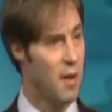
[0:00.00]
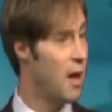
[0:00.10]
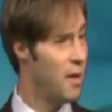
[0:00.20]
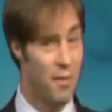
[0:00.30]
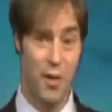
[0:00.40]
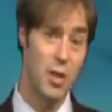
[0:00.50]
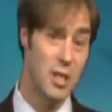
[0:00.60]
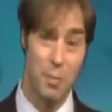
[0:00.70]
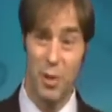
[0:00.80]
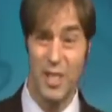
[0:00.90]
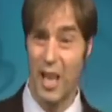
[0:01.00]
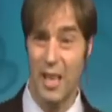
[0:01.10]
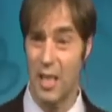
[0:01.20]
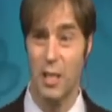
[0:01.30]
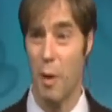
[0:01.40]
had very simplistic
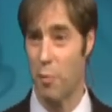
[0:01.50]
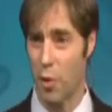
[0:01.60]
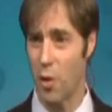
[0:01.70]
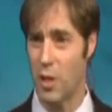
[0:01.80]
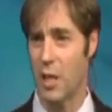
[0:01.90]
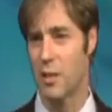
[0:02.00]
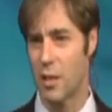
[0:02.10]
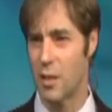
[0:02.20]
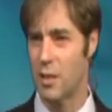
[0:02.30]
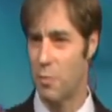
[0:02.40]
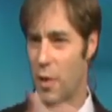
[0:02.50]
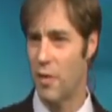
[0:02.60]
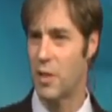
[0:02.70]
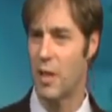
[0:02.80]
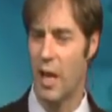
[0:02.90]
ideas about proteins, just as
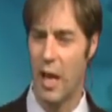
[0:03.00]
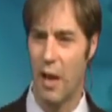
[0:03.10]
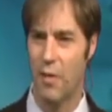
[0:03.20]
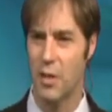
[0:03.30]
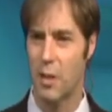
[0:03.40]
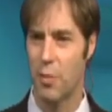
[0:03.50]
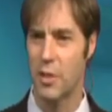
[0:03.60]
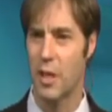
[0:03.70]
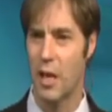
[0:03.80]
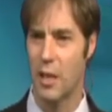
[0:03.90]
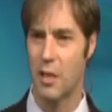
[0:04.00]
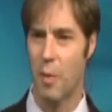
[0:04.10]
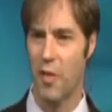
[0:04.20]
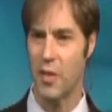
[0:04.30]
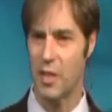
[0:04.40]
previously they had very simplistic
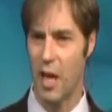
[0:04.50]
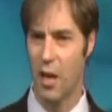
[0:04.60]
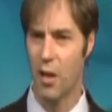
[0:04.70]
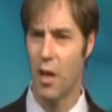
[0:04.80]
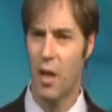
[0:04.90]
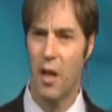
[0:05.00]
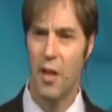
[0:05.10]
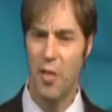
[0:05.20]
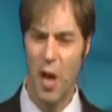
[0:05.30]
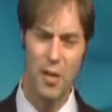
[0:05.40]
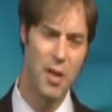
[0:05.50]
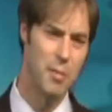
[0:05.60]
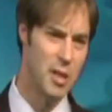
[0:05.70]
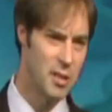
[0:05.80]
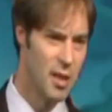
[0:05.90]
ideas about the cell. They thought of
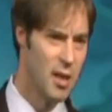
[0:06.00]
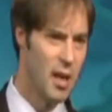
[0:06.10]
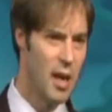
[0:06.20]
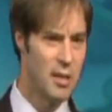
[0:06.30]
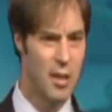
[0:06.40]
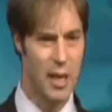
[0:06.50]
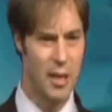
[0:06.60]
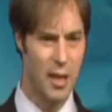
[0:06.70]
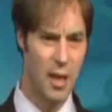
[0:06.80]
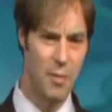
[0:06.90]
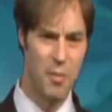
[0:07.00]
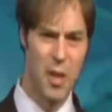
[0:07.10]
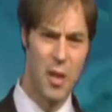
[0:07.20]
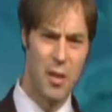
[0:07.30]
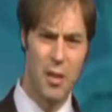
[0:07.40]
them as like,
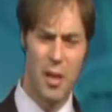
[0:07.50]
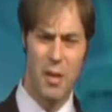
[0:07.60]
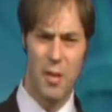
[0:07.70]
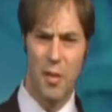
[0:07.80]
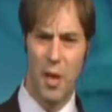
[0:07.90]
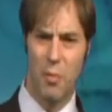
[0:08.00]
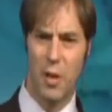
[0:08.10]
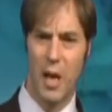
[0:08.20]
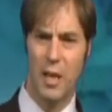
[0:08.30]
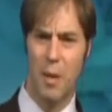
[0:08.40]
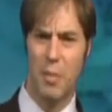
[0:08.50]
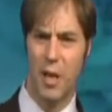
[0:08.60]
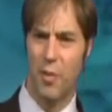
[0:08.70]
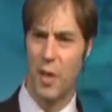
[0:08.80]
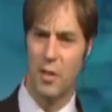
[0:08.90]
that they would end up
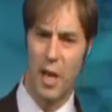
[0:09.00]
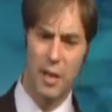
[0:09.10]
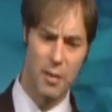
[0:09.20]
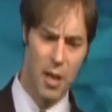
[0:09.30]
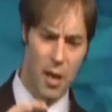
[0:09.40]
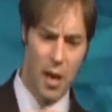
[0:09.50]
being things like